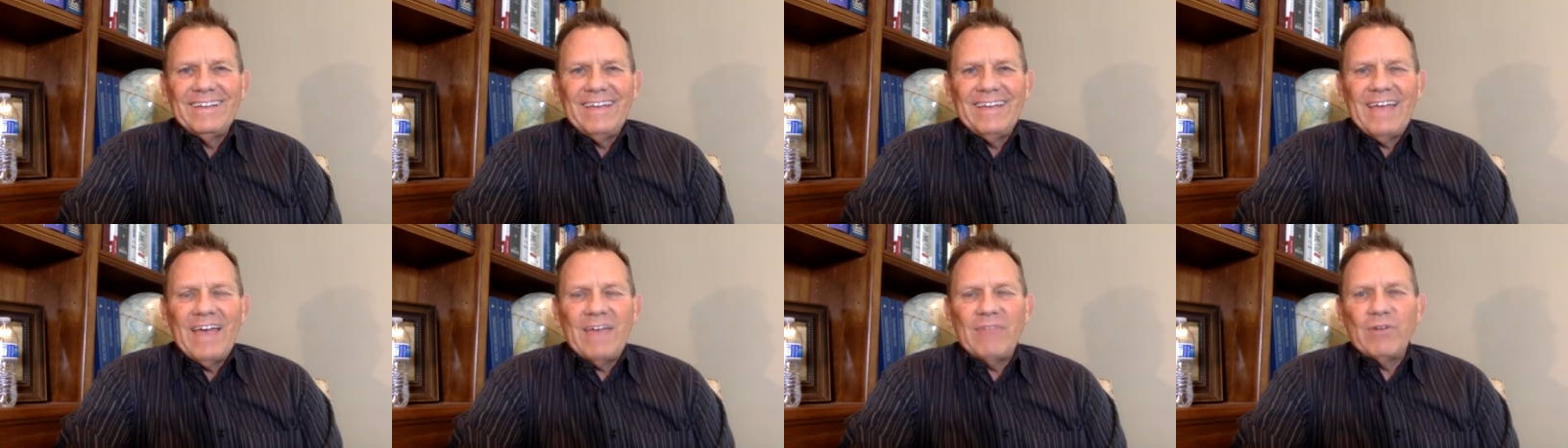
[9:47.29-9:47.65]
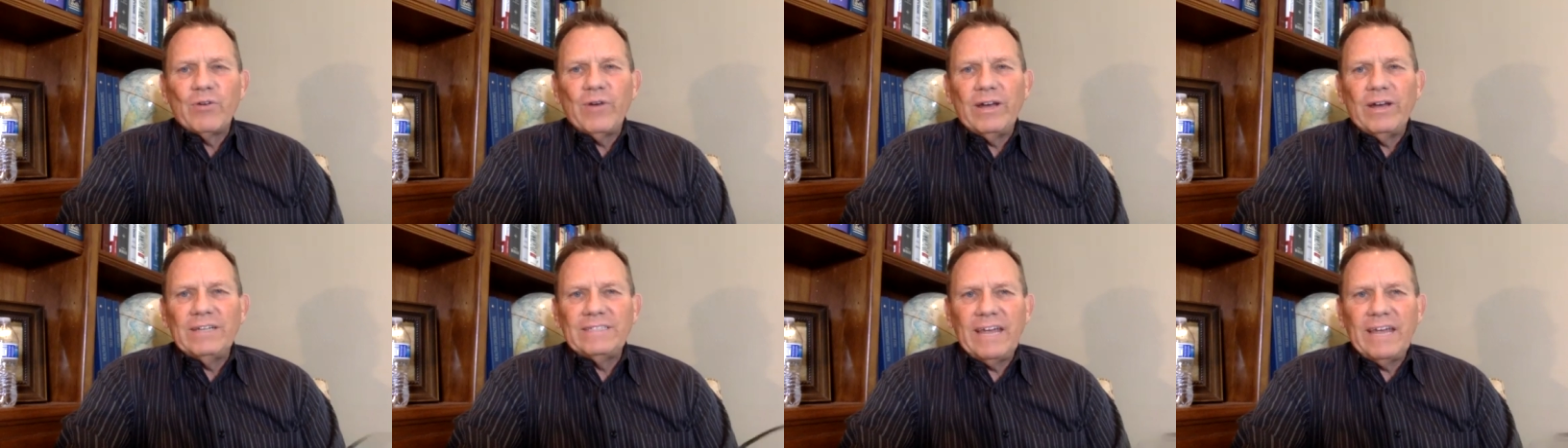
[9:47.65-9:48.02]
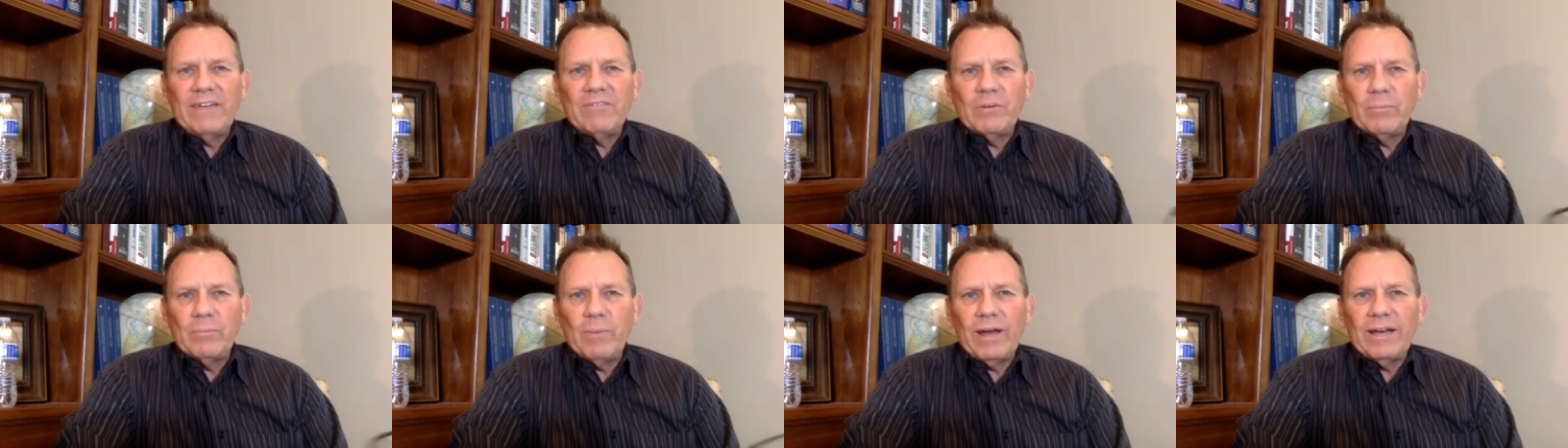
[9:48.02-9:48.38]
Have a great day,
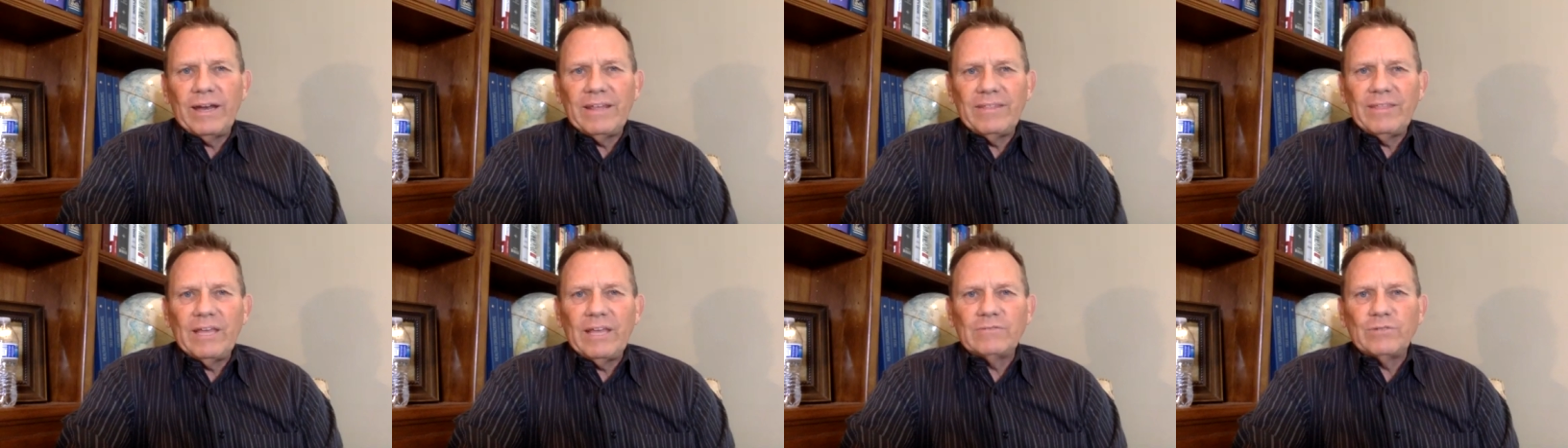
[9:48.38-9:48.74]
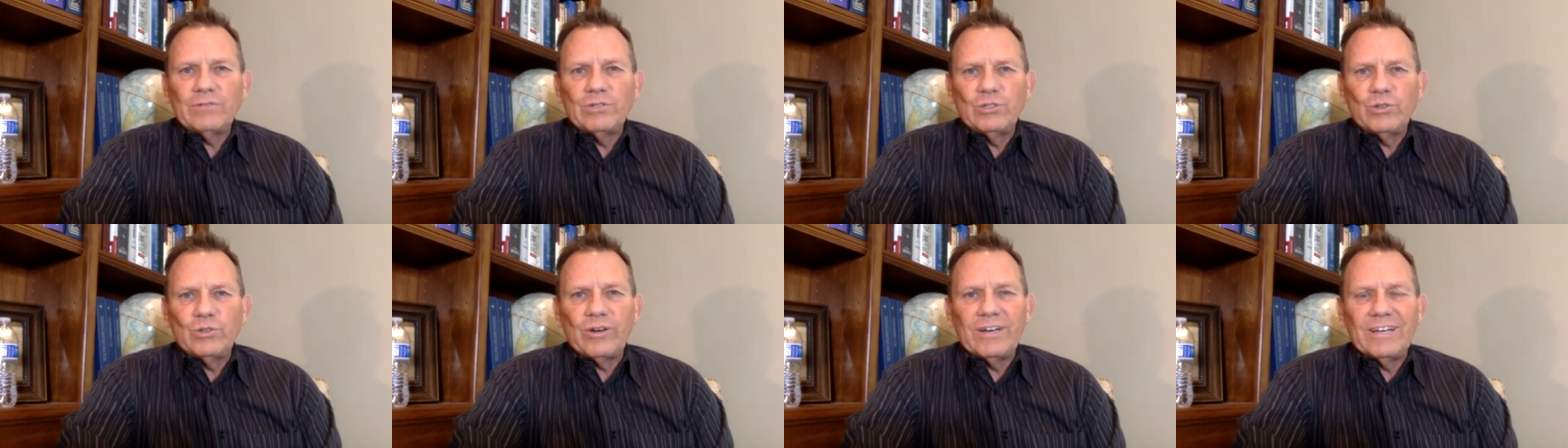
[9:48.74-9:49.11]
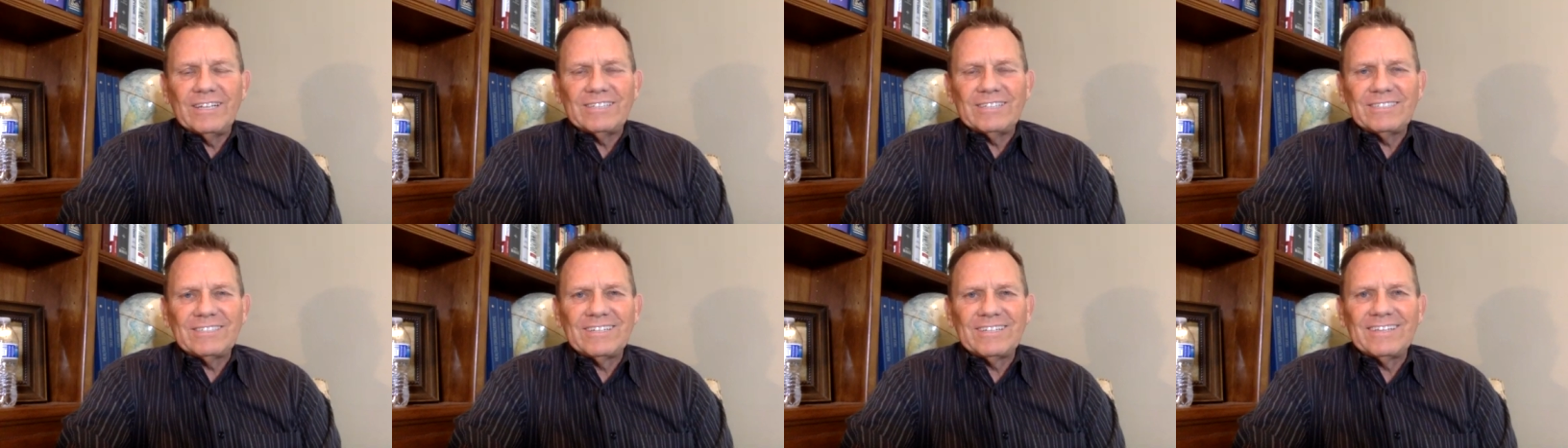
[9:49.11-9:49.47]
everybody. Thanks for joining
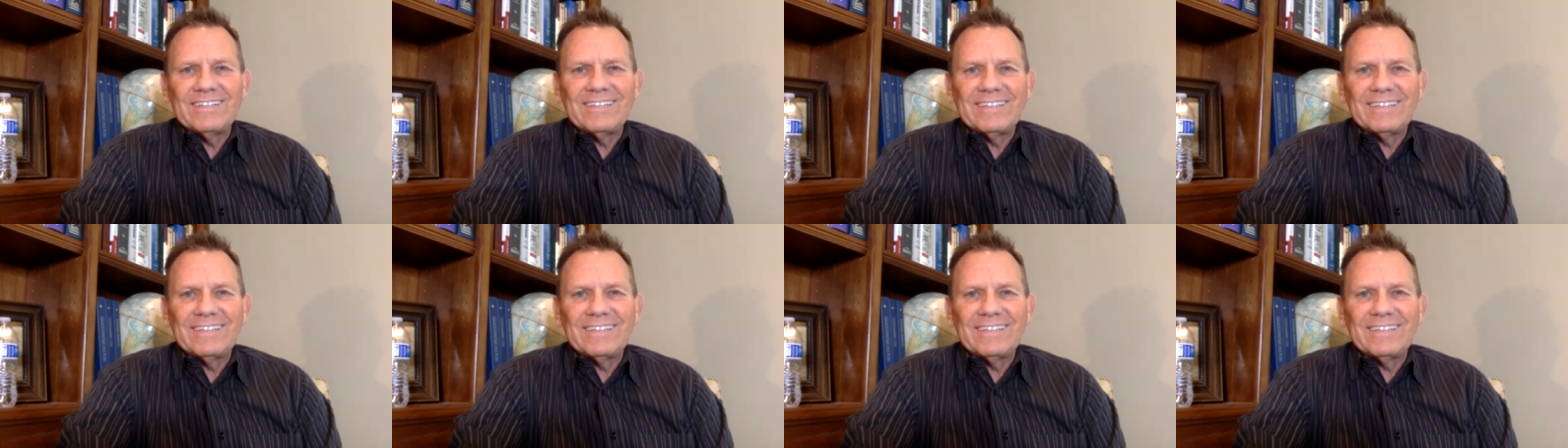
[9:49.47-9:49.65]
us.